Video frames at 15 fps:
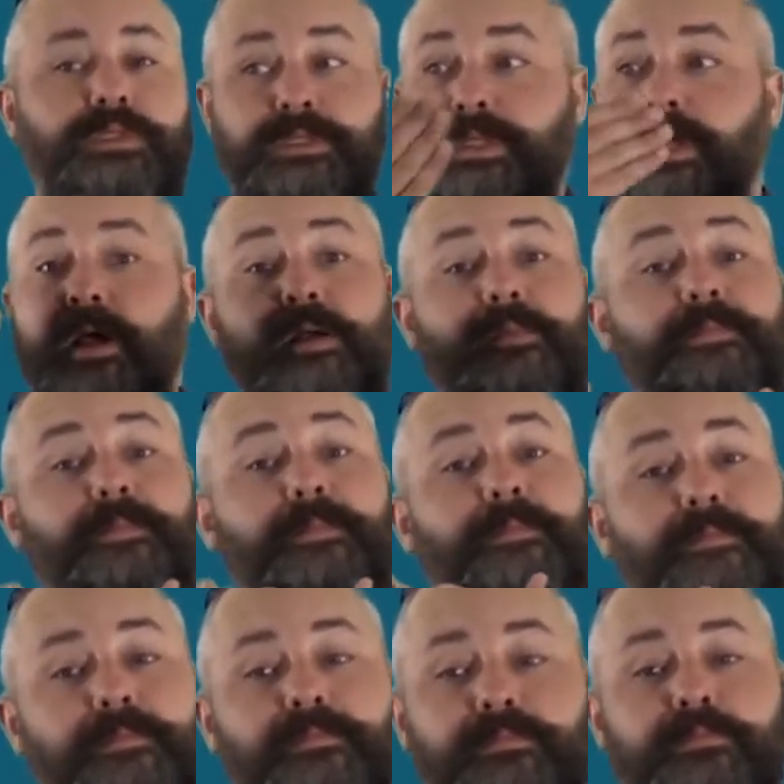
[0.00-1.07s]
Therefore, a
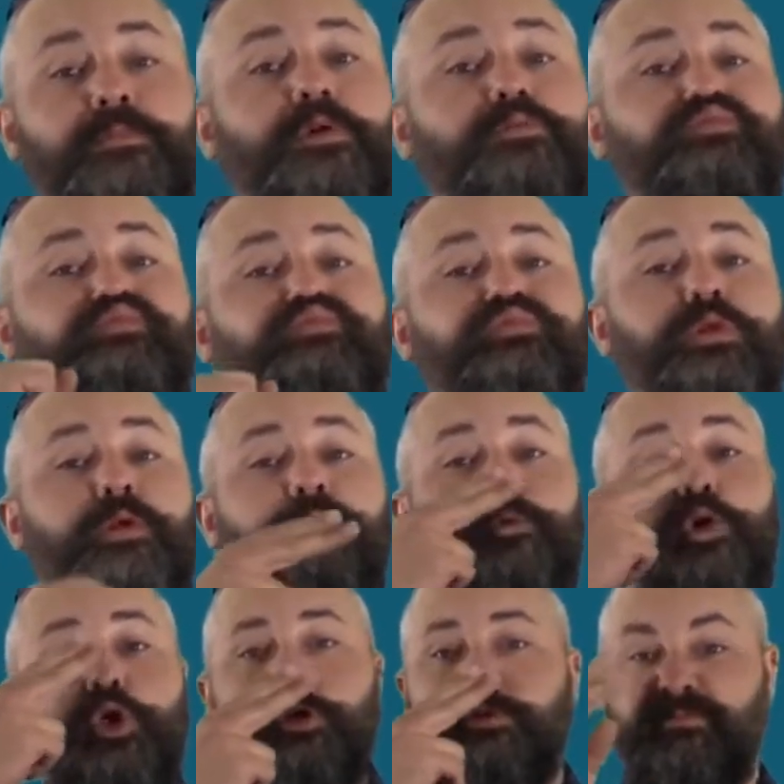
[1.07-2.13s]
dangerous
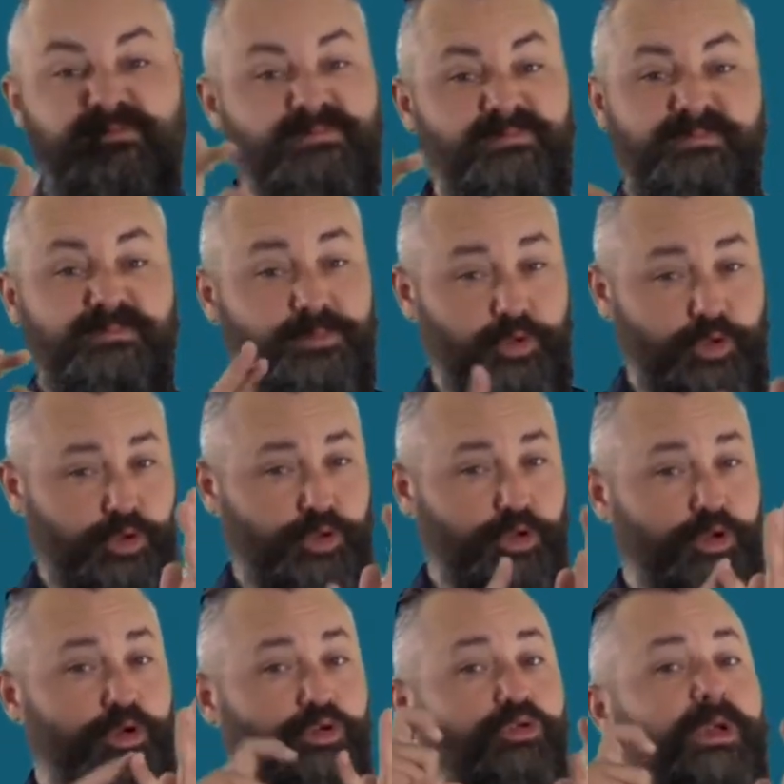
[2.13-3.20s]
radiological leak could
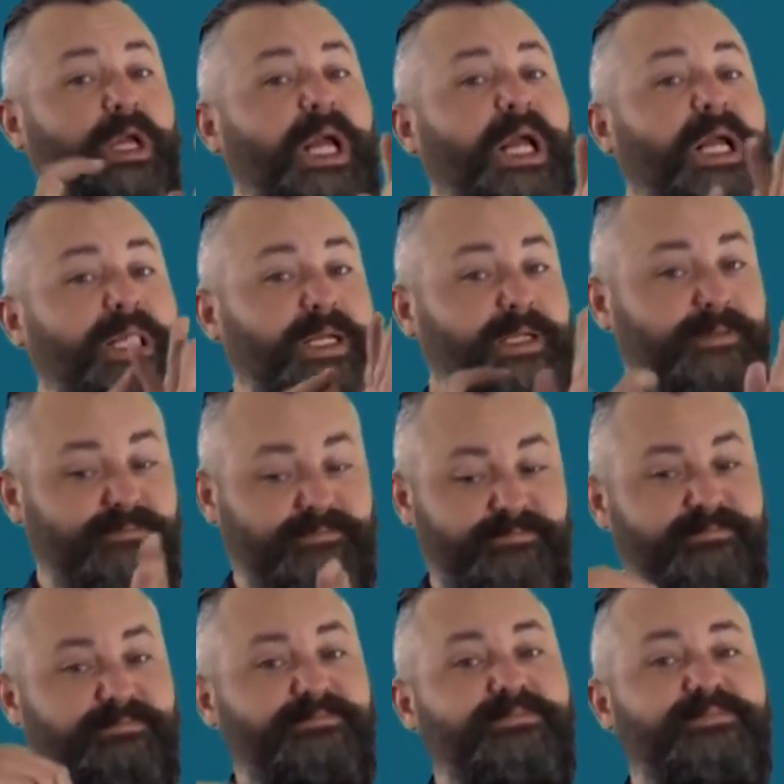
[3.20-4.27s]
potentially happen
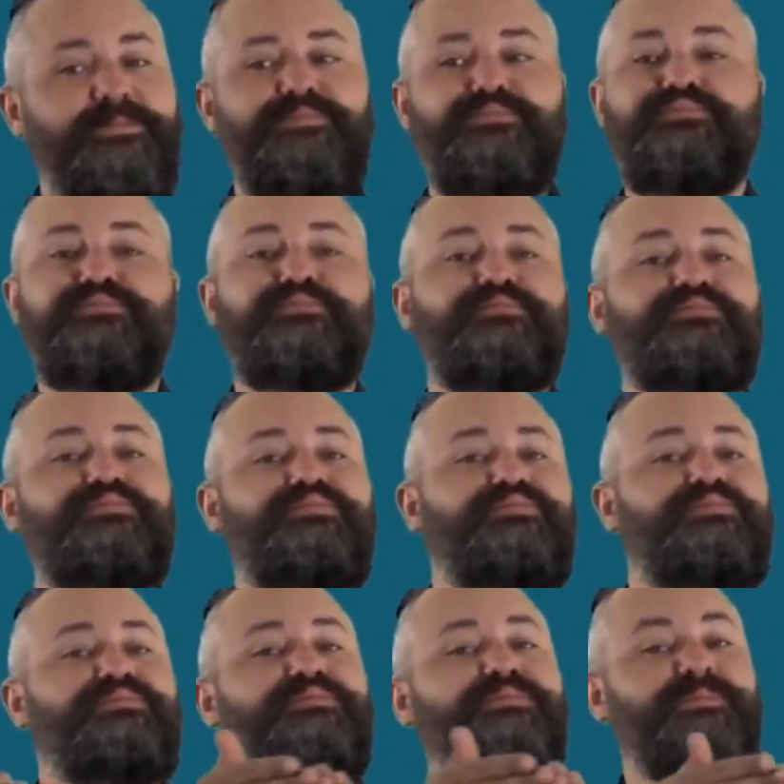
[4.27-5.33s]
and may affect many
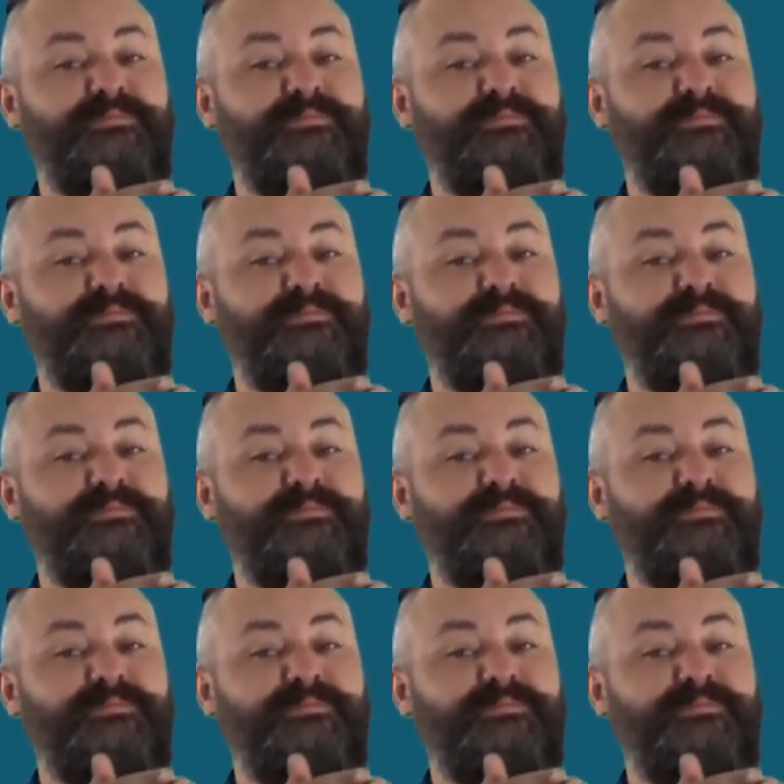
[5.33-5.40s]
people.